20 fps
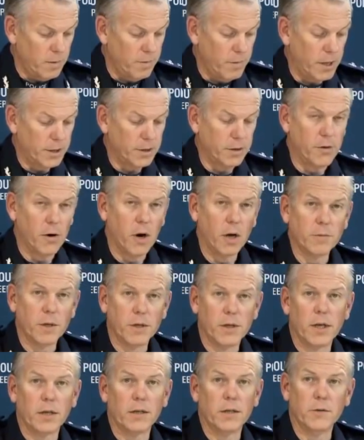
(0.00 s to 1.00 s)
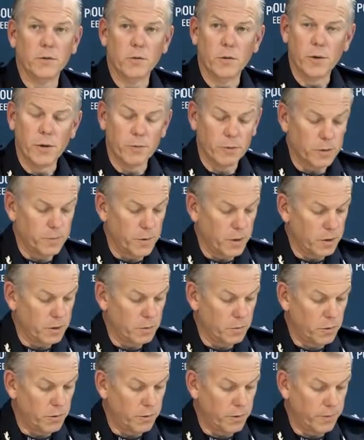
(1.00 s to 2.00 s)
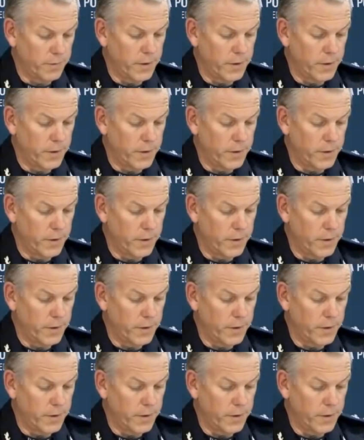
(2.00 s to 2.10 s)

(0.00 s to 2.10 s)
Major crime detectives will be responsible for